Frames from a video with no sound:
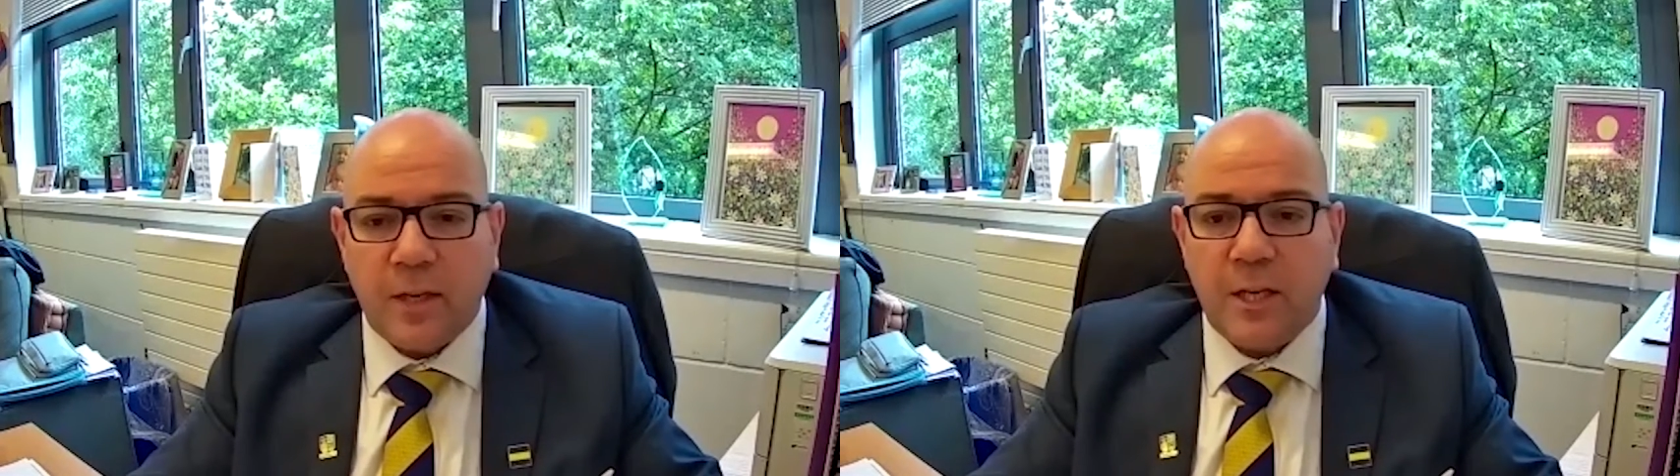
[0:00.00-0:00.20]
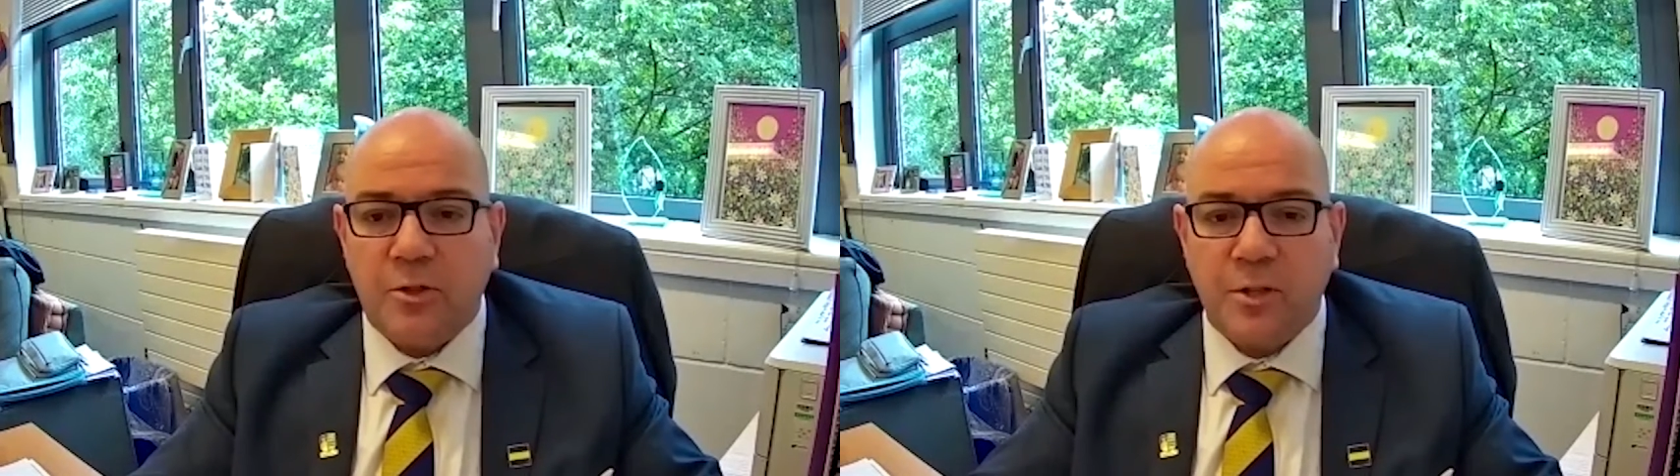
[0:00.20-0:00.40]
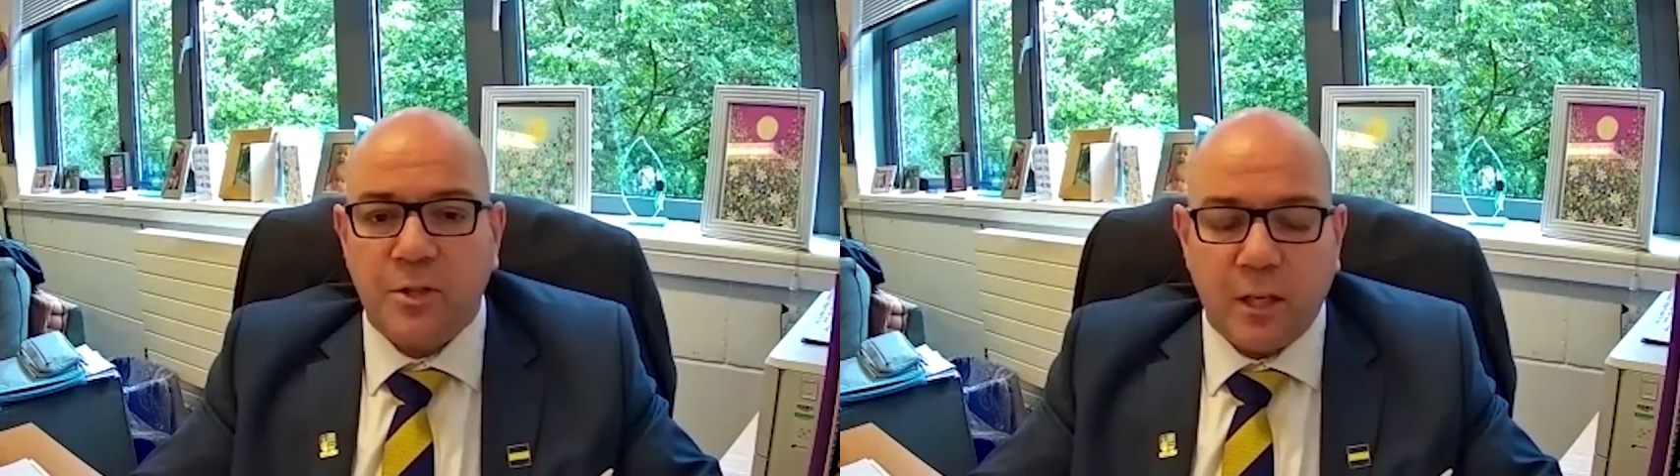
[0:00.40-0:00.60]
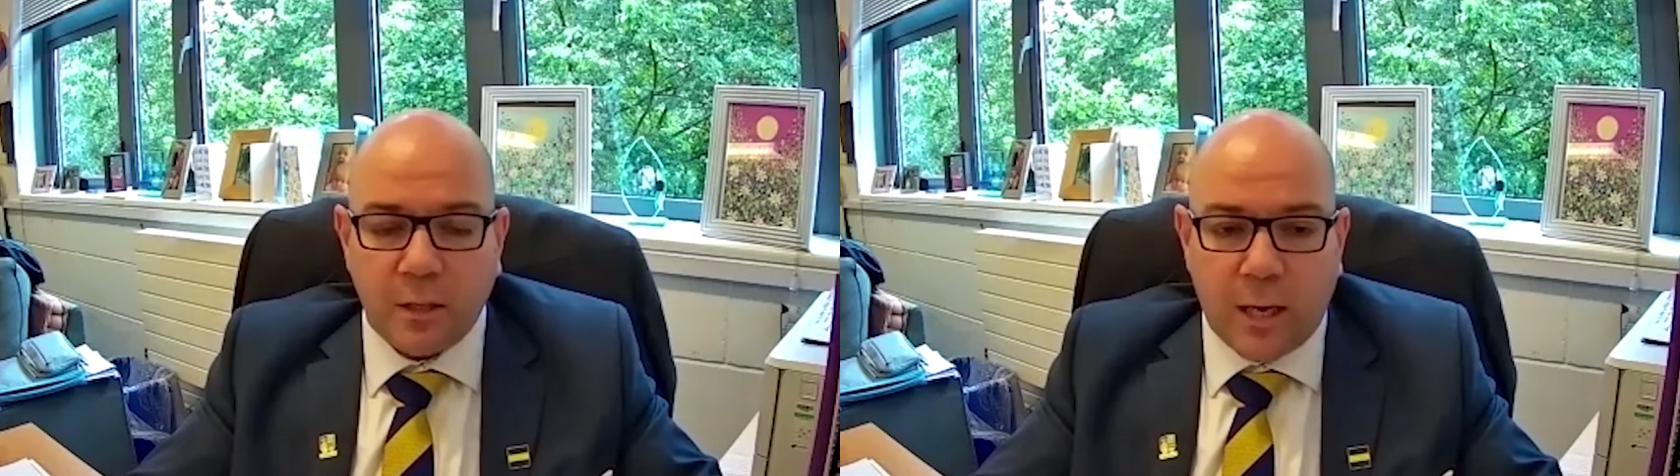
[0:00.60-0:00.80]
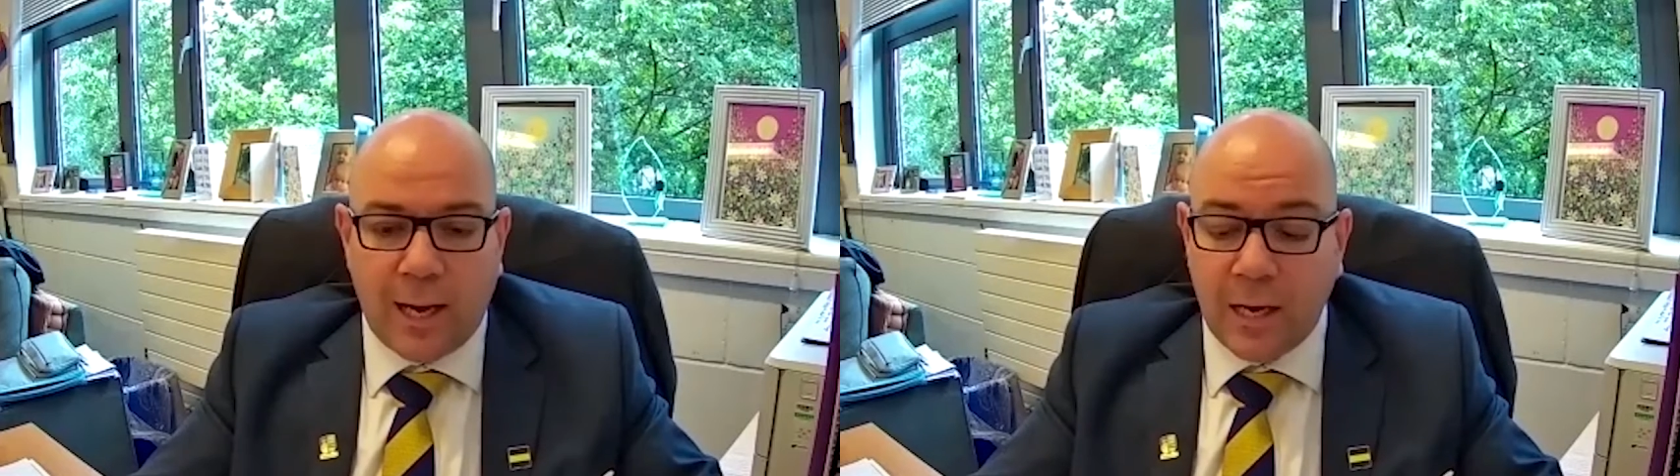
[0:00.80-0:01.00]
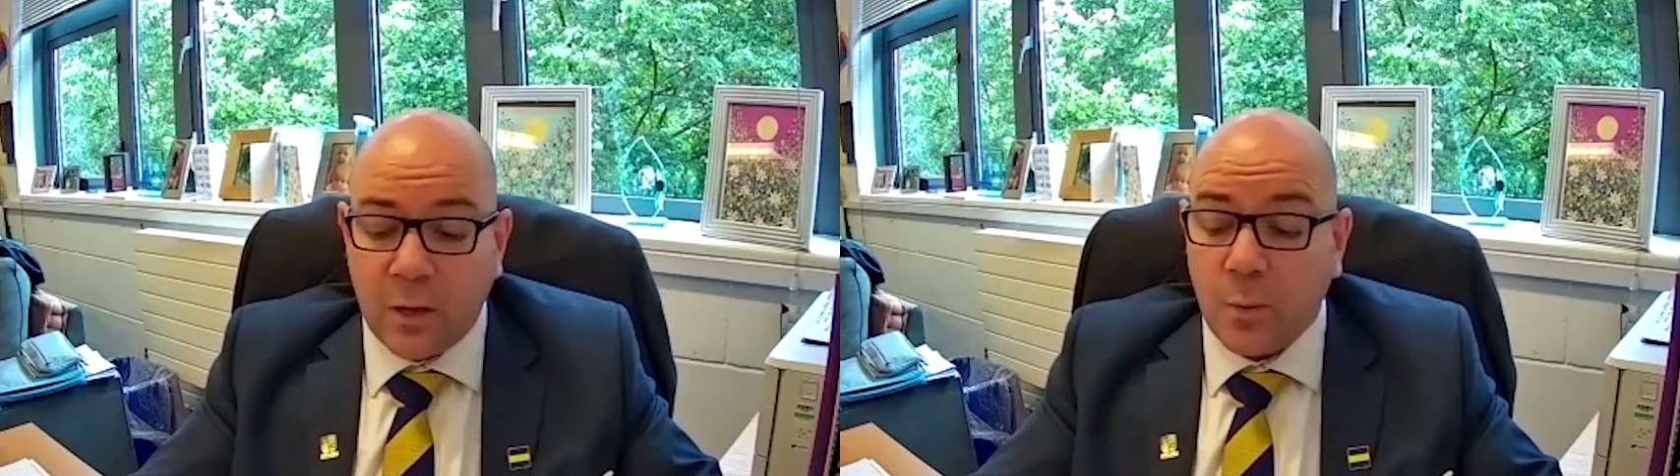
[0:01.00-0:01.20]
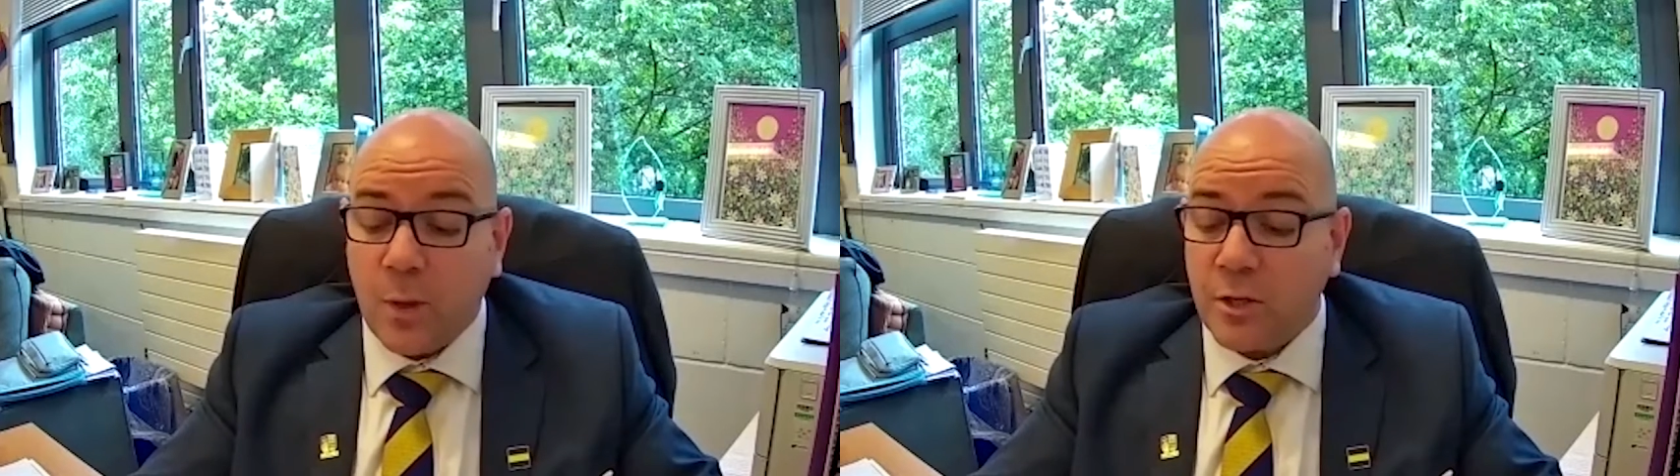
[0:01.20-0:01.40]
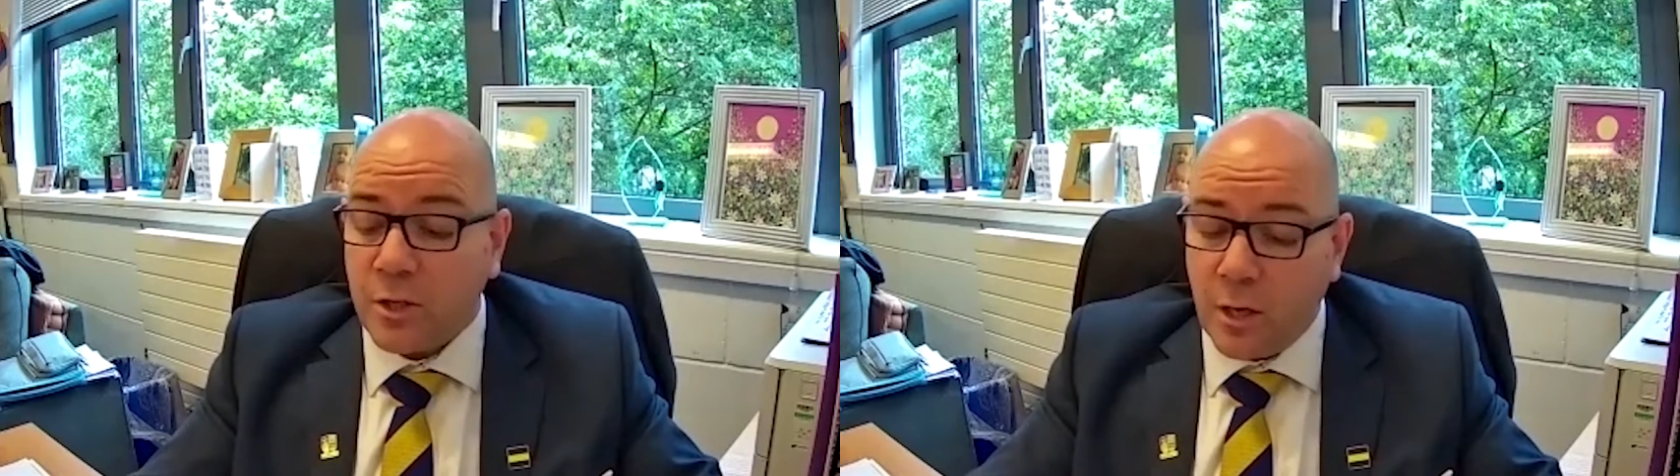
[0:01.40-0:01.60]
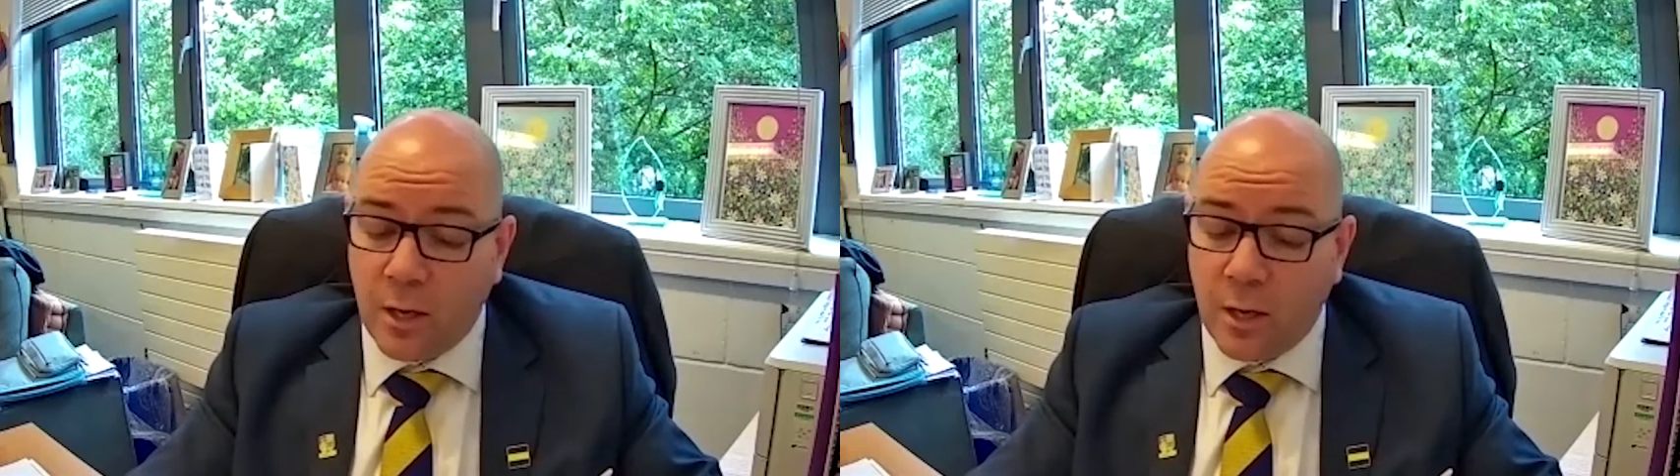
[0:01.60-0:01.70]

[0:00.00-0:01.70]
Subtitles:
literacy and the language.